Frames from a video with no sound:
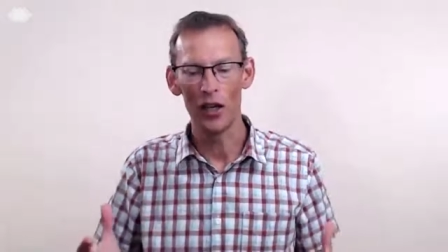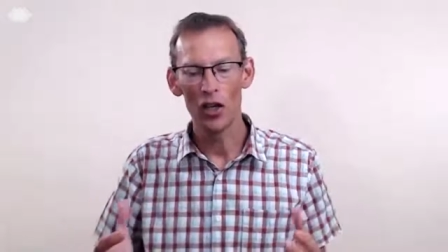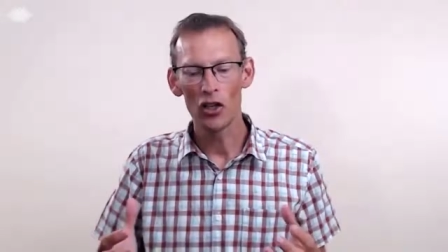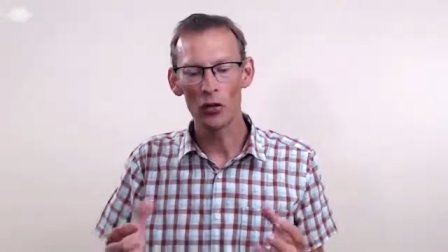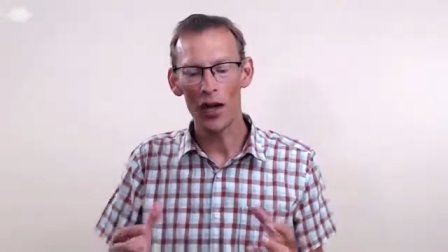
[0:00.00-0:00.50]

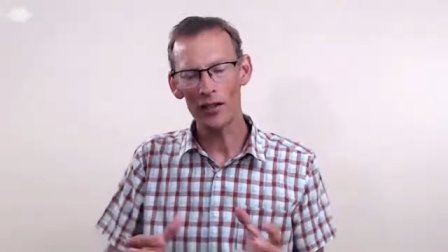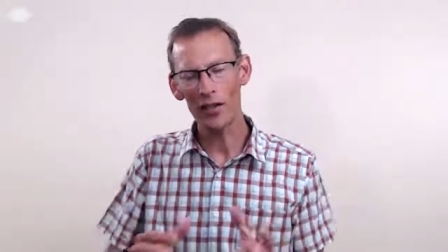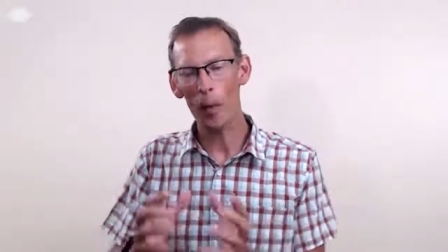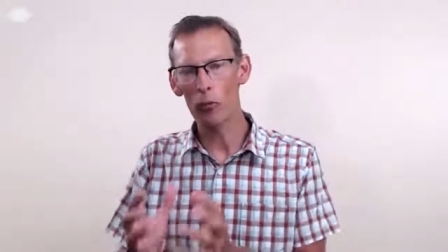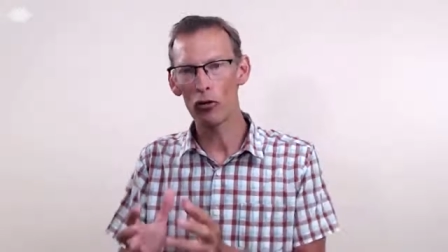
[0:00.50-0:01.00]
So that's the
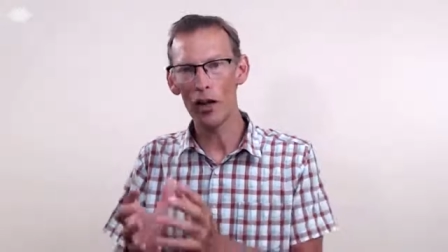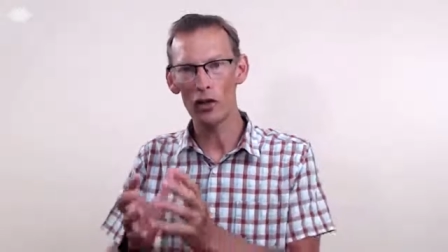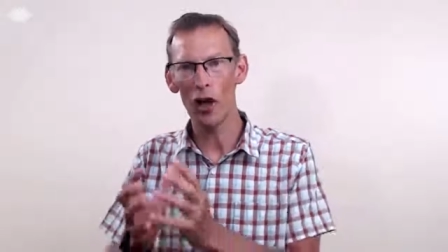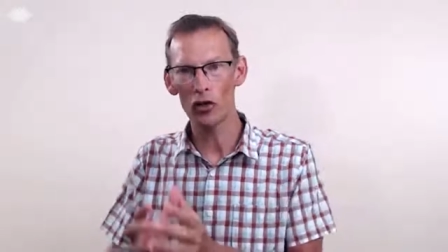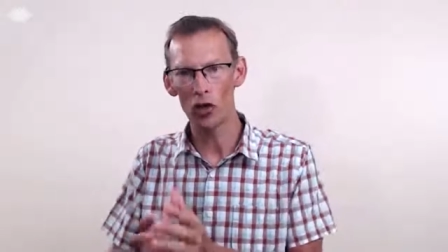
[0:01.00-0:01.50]
upgrade
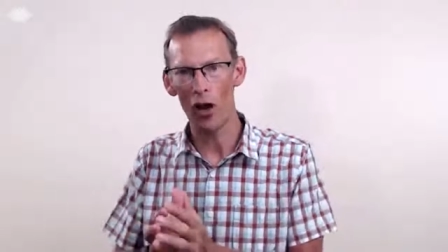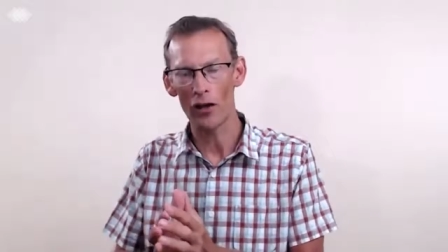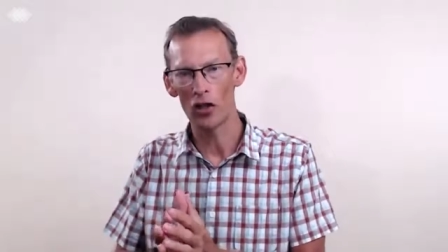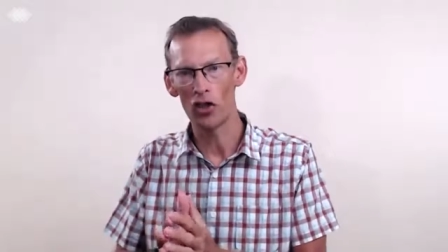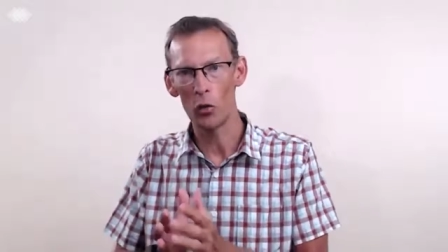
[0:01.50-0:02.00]
nudge
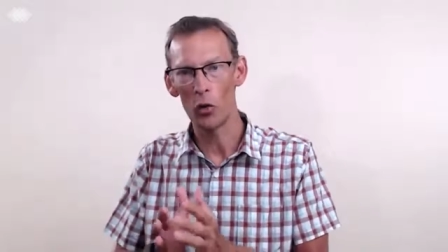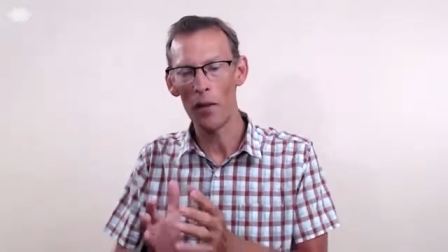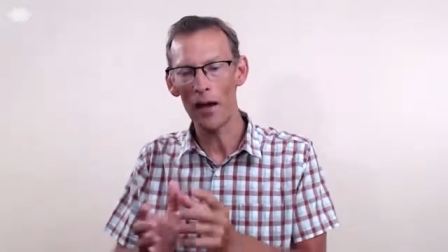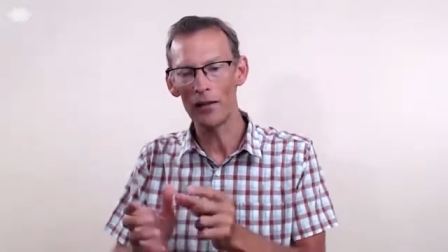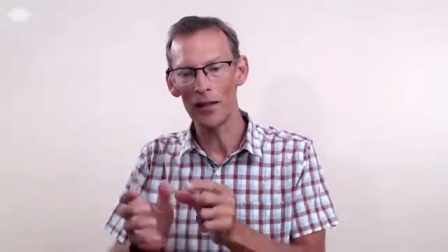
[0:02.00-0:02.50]
strategy. We
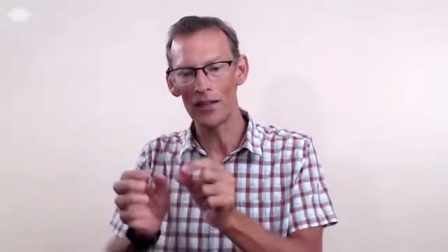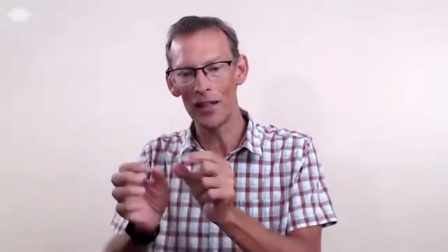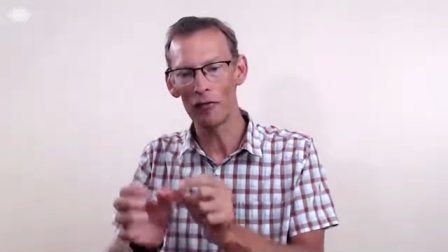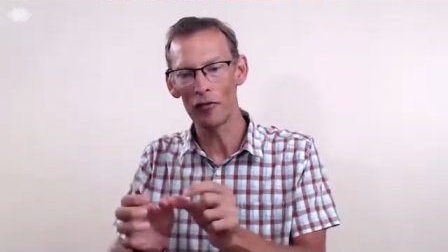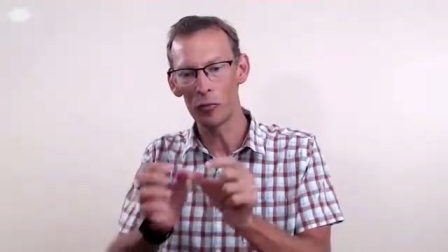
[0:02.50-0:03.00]
make the
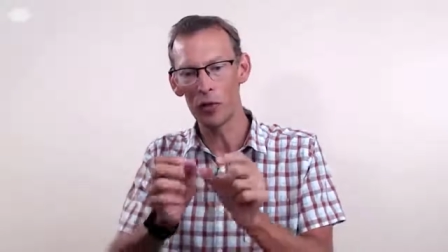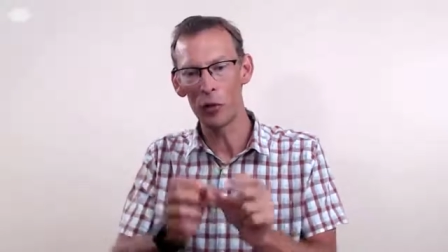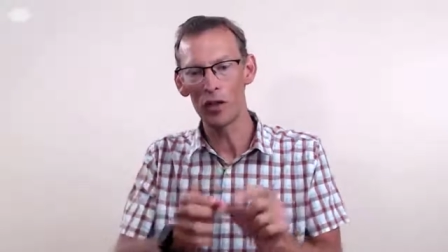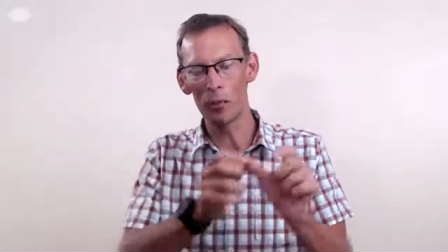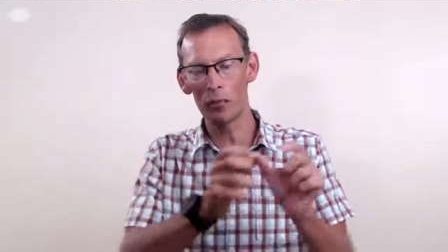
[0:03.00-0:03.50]
difference
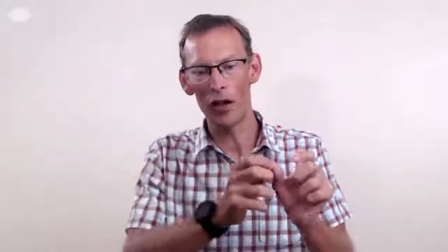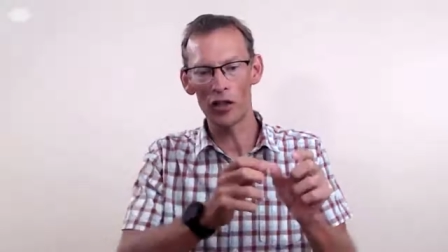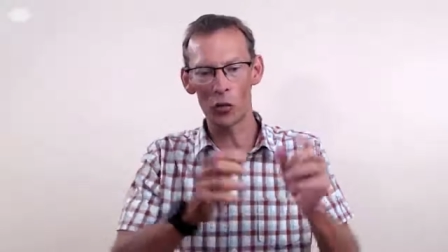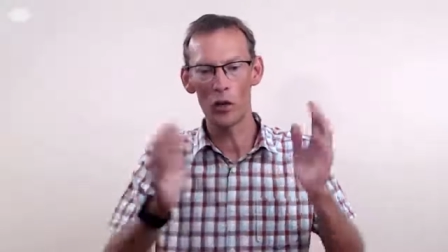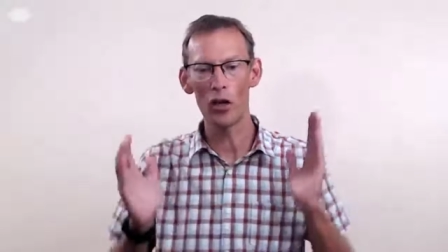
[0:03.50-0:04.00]
between the
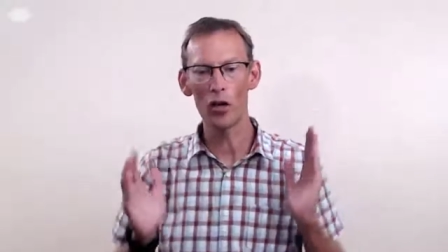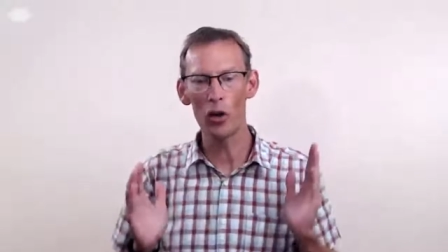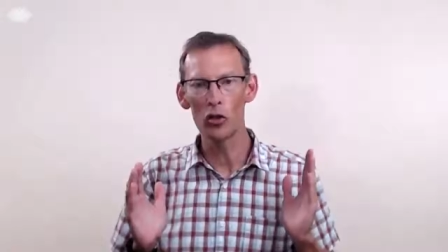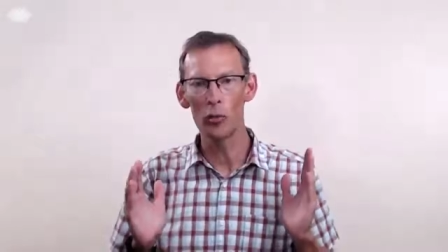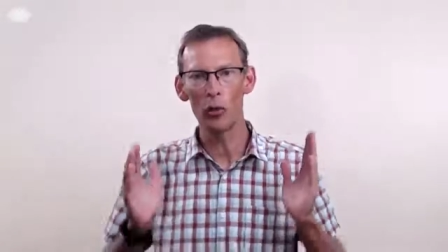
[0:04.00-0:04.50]
prices. We know
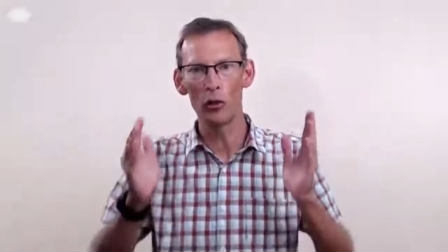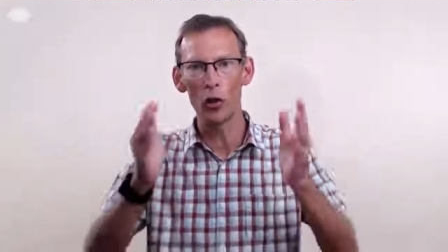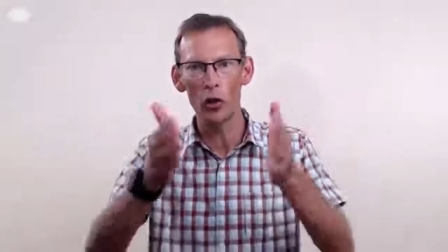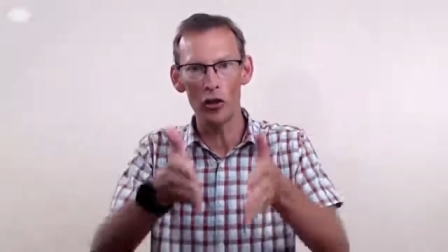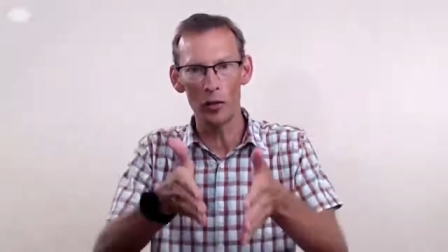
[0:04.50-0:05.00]
most people
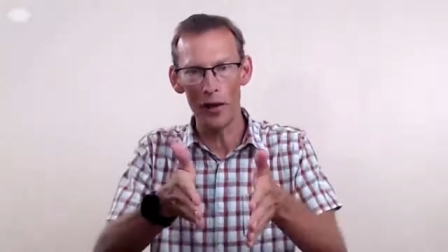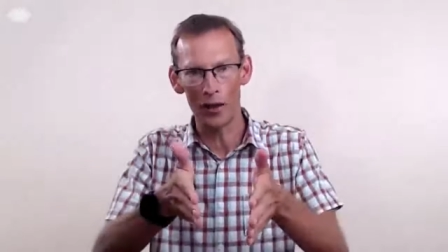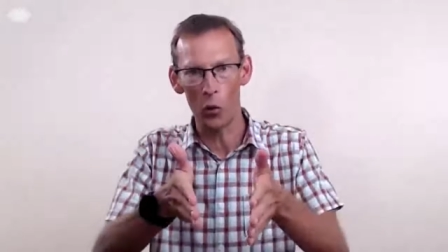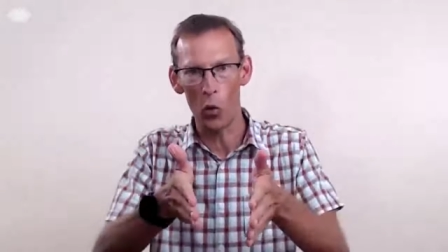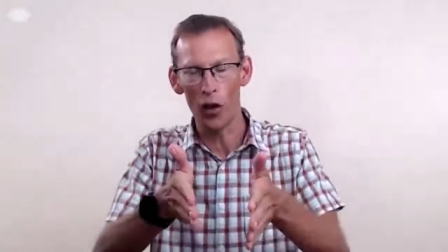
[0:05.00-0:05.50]
look at the
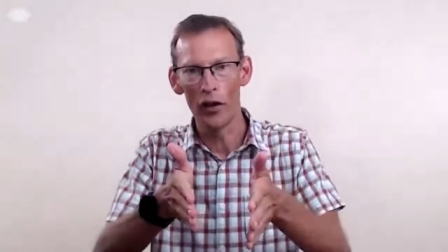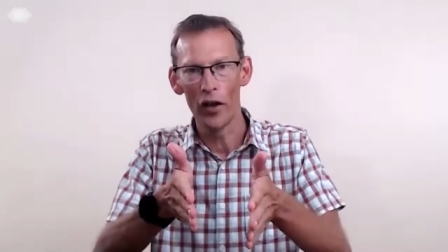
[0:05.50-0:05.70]
middle one,